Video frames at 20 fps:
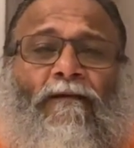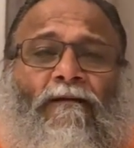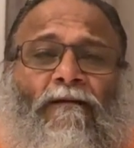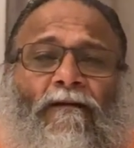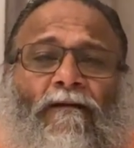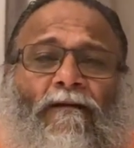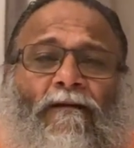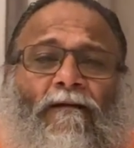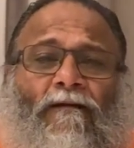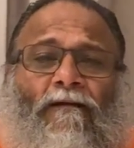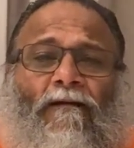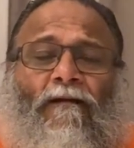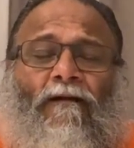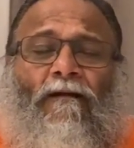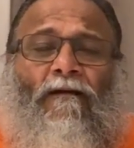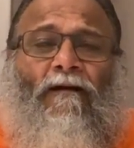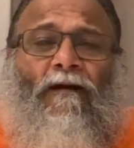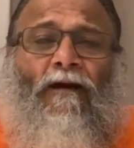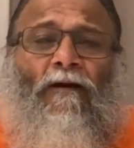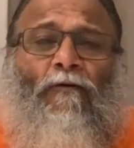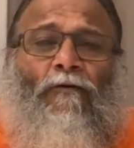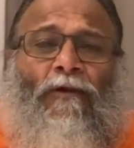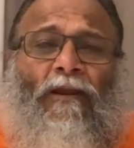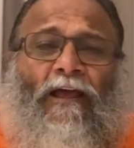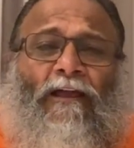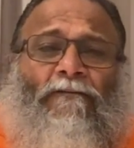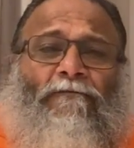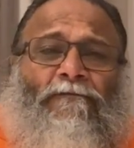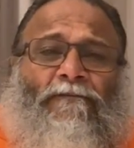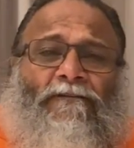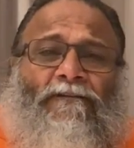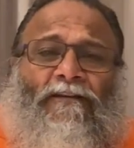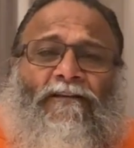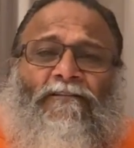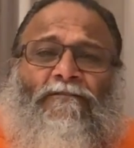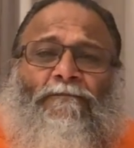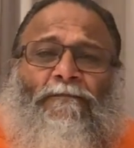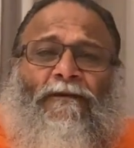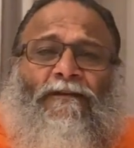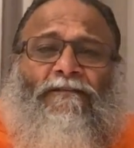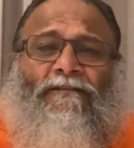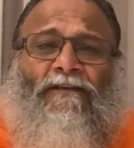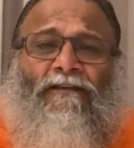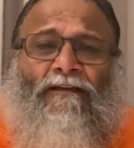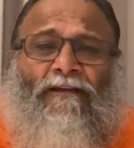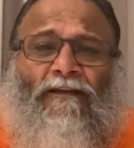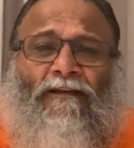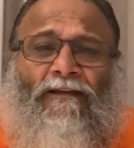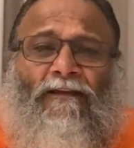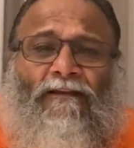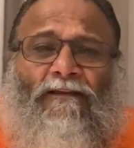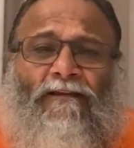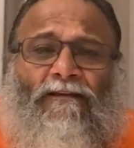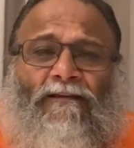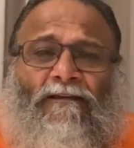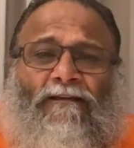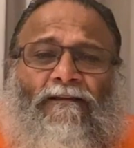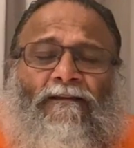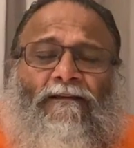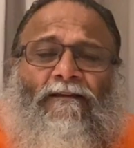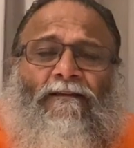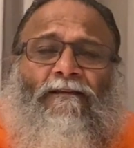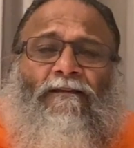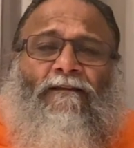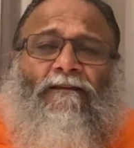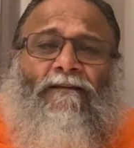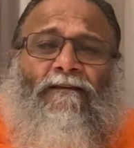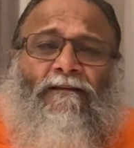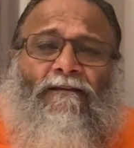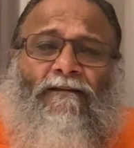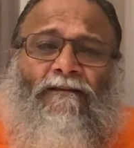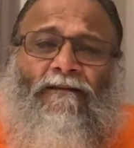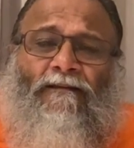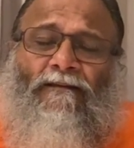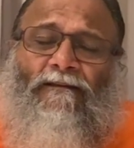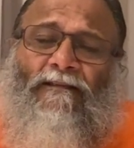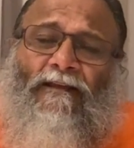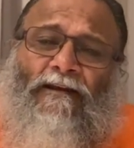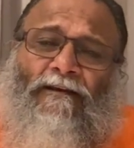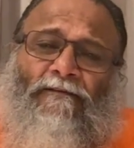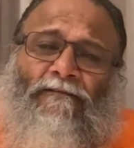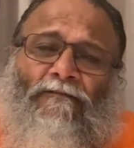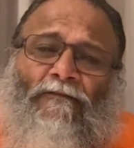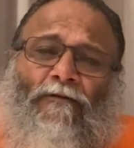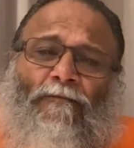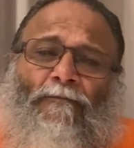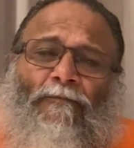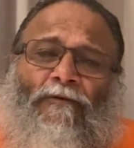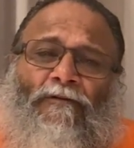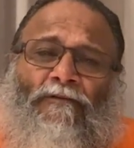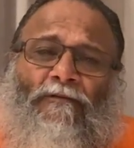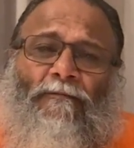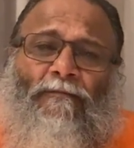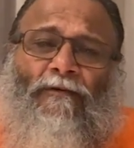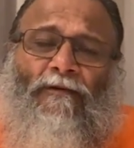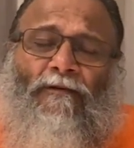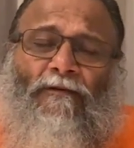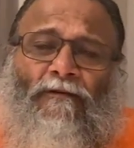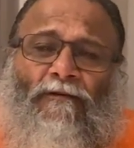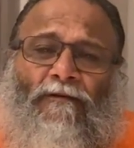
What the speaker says: how life is expressing, that is not possible.